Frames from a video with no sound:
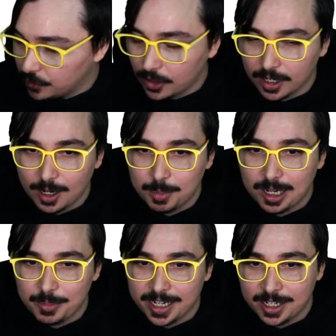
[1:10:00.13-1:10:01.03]
for an
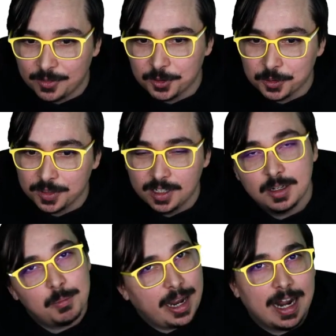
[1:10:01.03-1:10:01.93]
upcoming interview.
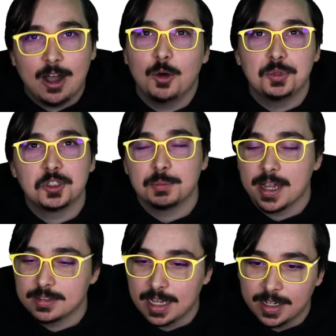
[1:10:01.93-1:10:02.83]
Man, I hope you
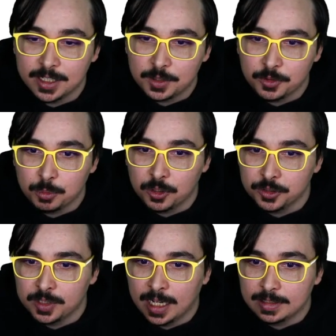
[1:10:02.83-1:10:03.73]
smash that interview, bro.
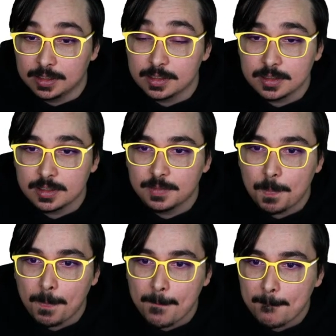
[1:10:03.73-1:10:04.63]
You got this.
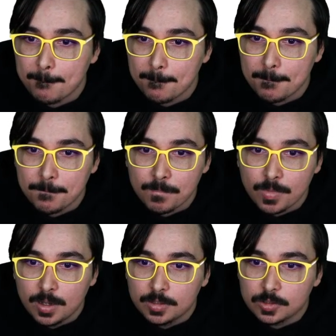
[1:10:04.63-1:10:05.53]

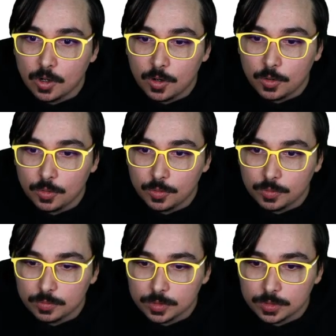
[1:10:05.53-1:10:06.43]
So
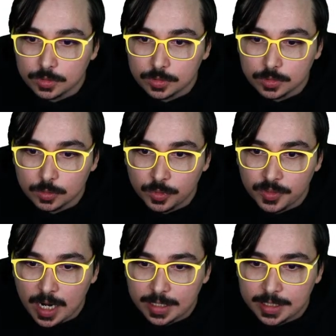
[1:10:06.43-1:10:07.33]
we've
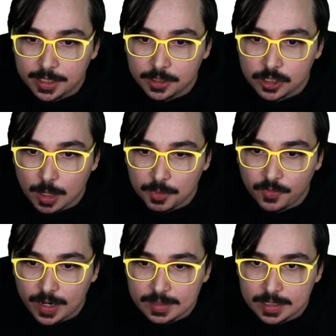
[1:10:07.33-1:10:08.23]
got here
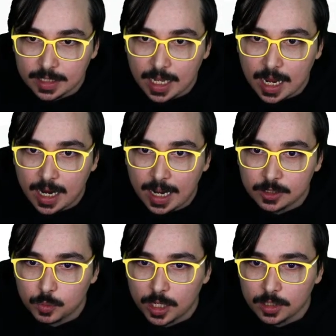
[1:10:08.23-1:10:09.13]
Shopify CLI. I
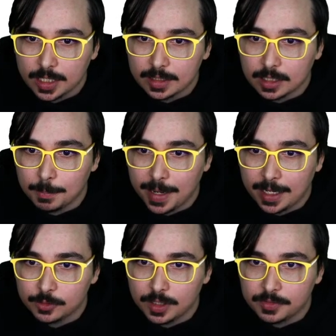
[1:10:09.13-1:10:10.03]
just want to look at the
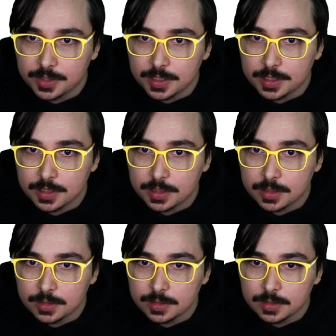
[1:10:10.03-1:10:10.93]
command references
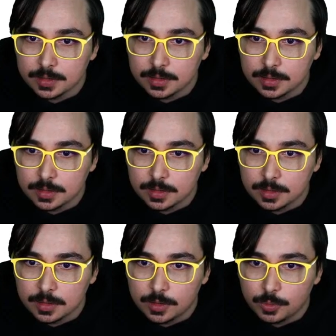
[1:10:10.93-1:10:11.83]

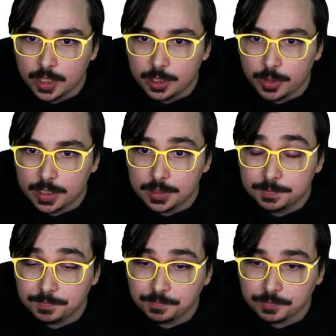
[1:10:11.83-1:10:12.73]
really quickly,
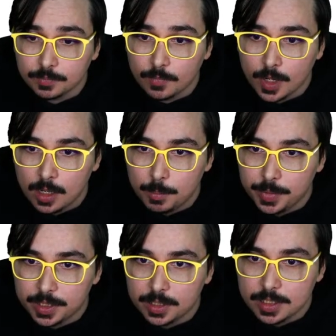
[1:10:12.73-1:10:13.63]

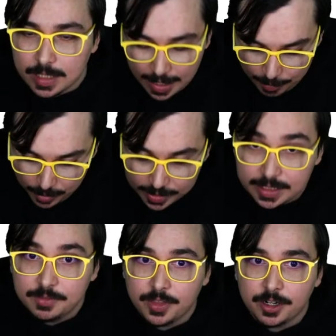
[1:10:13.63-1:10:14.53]
because I
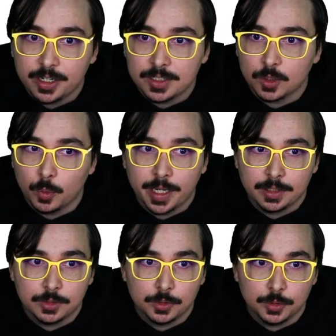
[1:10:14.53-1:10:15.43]
believe there is a way
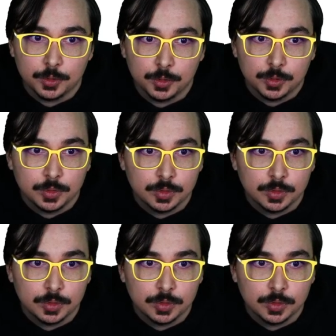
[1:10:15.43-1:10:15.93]
to